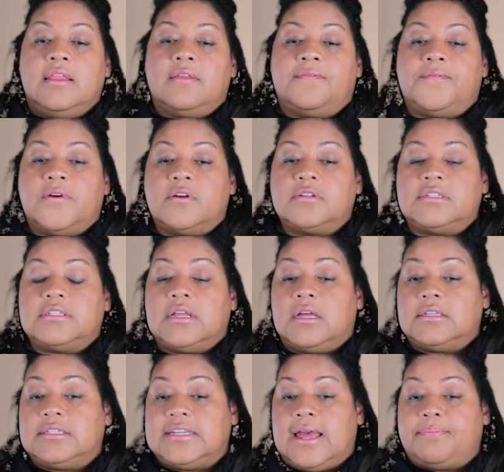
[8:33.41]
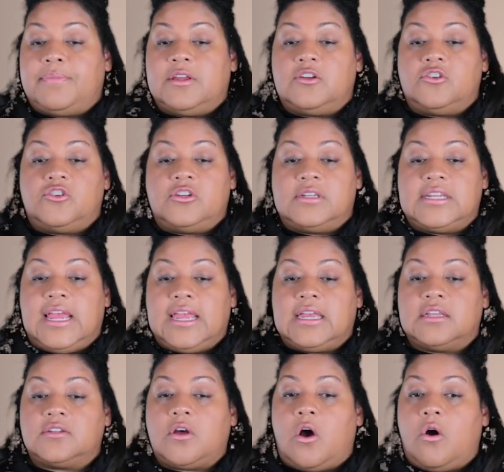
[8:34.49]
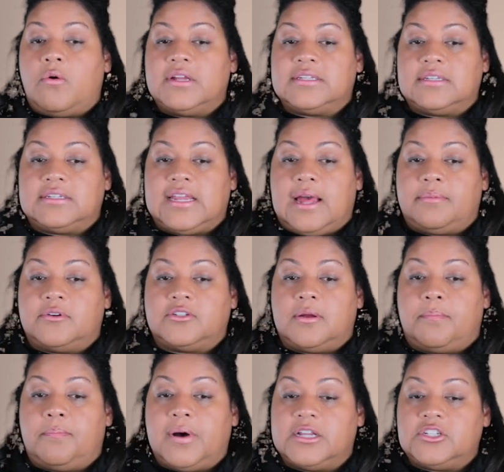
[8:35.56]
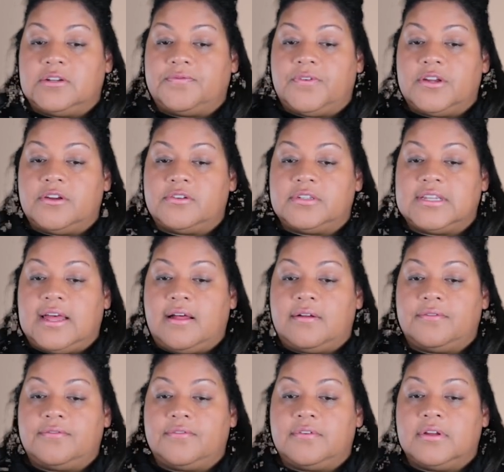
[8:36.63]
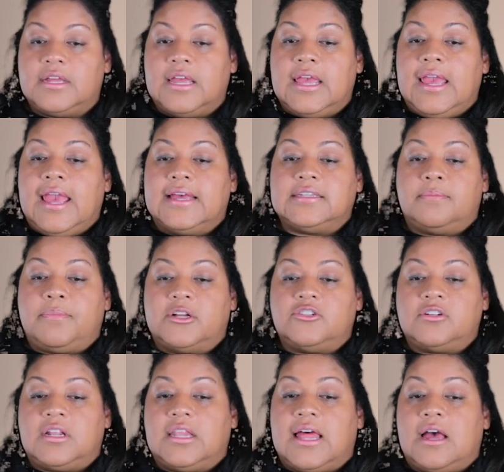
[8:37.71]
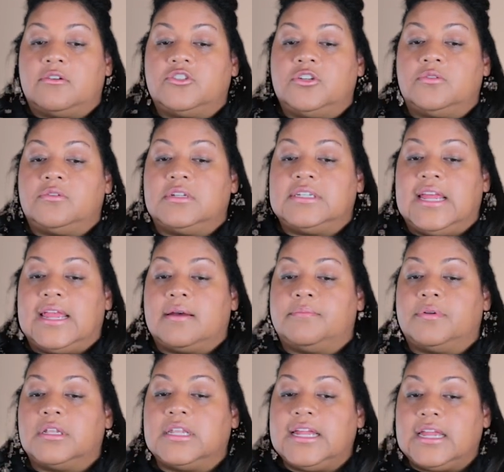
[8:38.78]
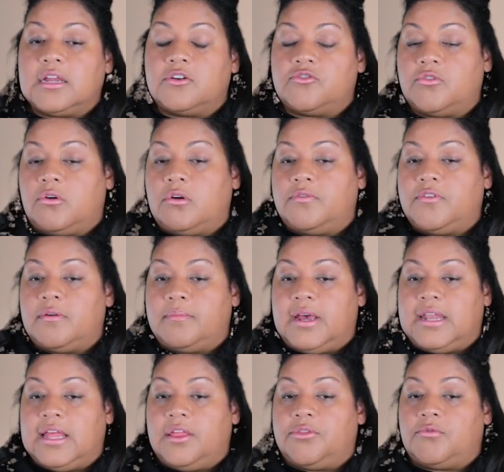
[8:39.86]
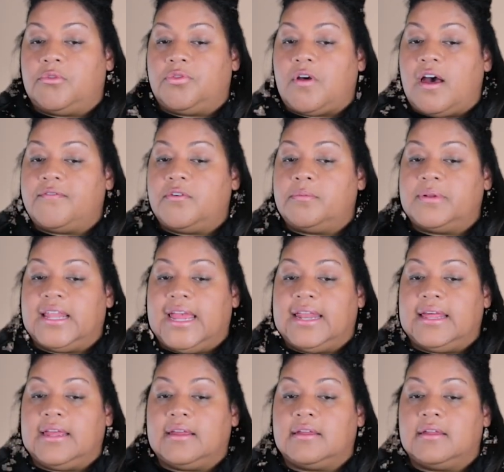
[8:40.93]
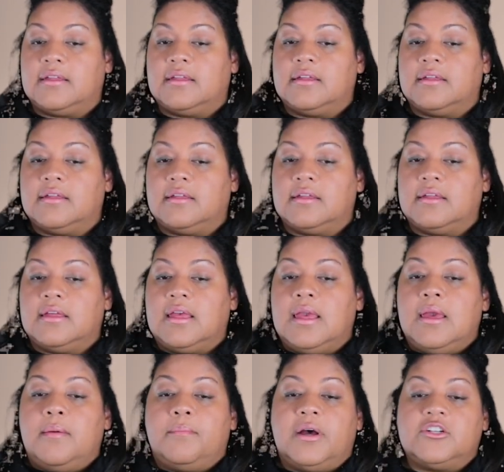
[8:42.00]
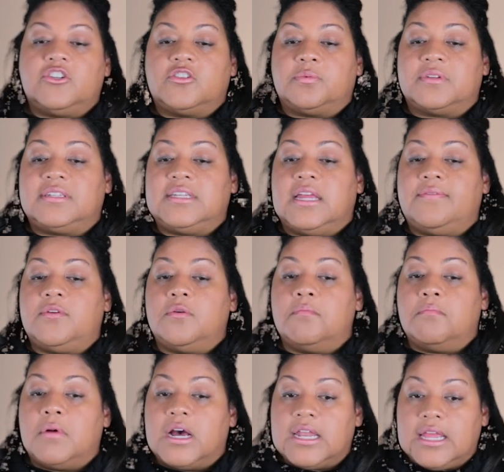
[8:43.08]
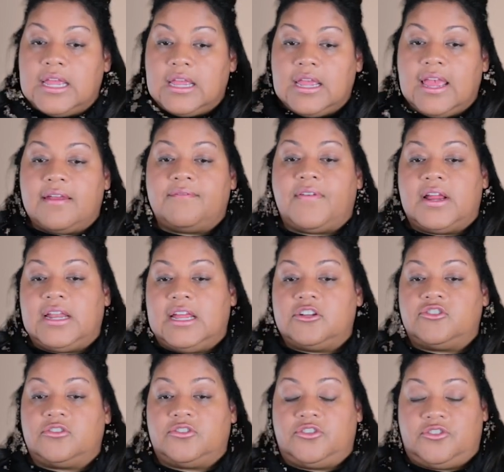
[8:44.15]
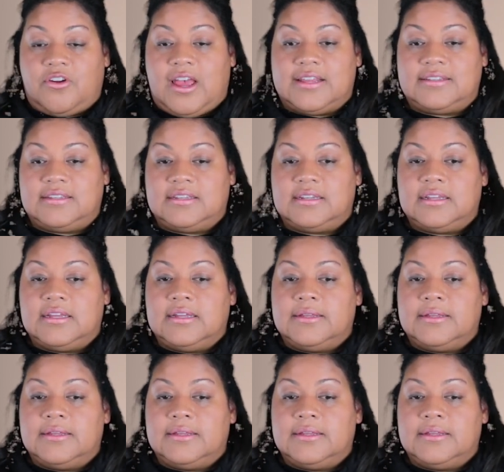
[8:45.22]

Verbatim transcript: The first step that you should take is always establish a budget for yourself, as a budget allows you to take complete control of your money through thoughtful planning. Budgets will save you money and financial stress.